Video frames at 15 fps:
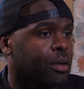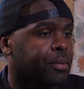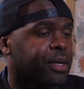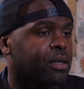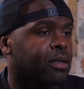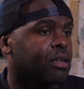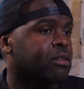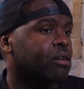I
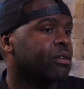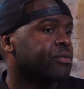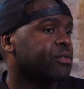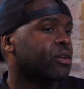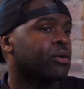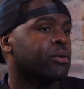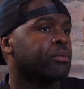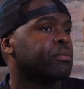mean, I don't even
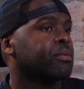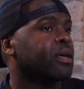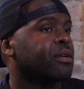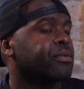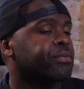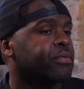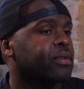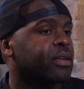know if
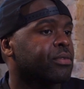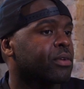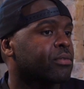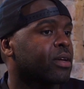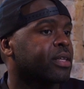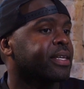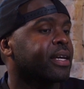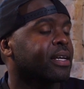I've
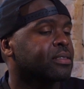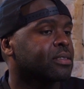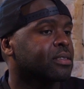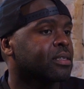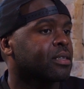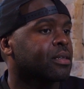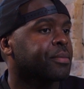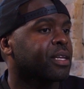got the
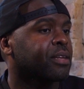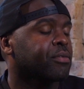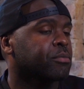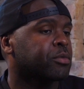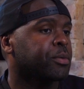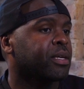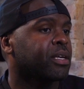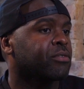answer. I mean, if I'm
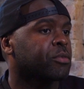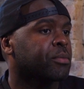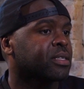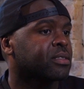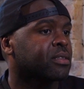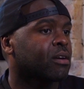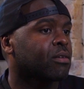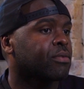speaking for
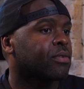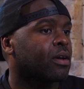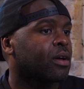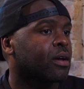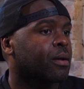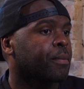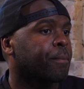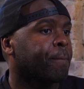myself,
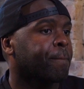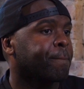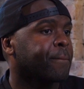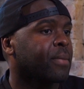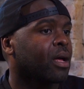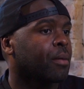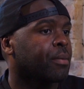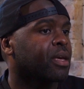
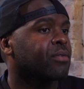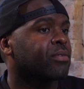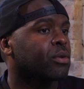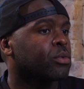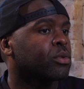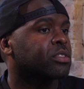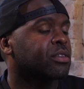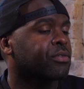a bit of it
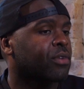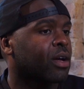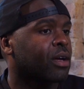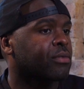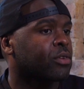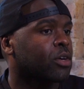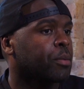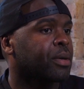was
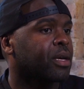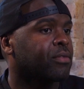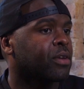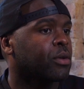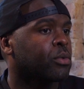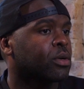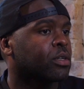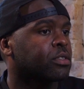survival, a bit of it
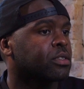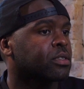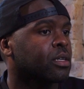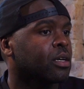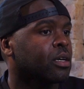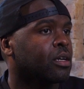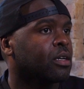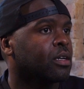was
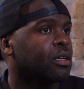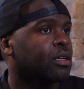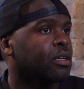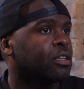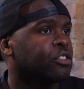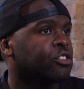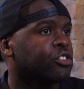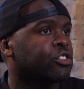
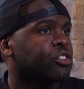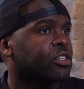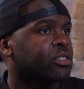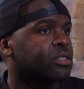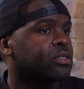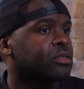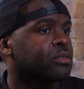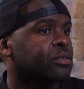
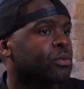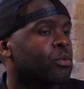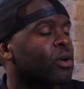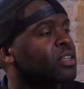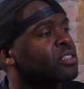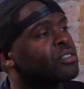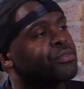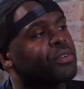just
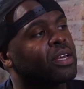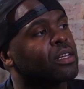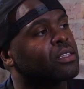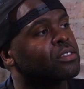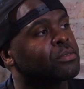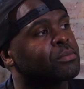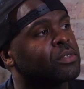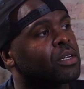wanting to fit in
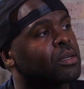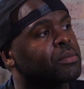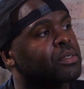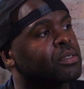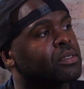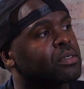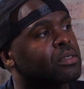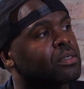sometimes.
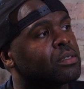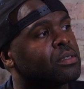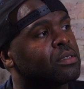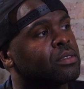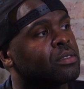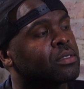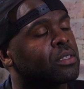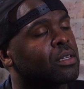
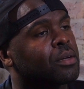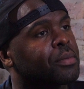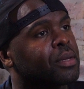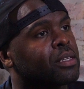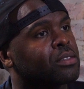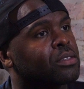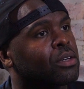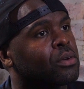You know what I
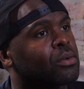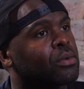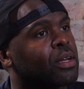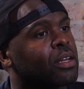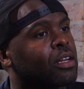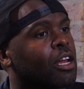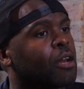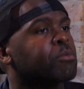mean? So,
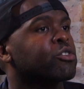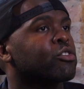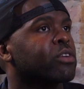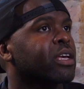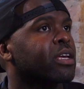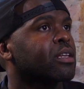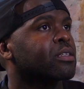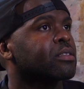and I'm
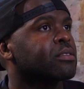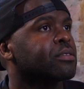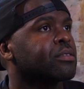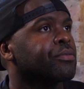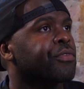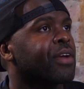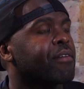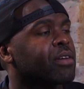talking
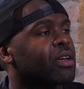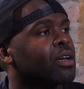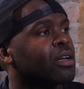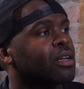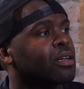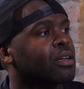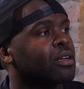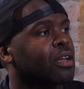very
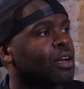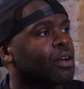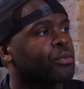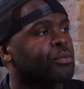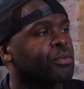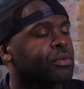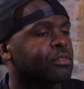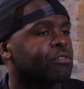early on, like
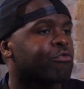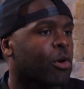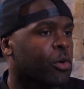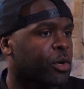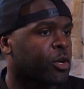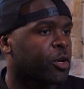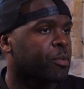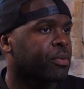
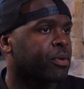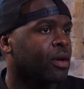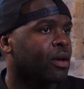growing up.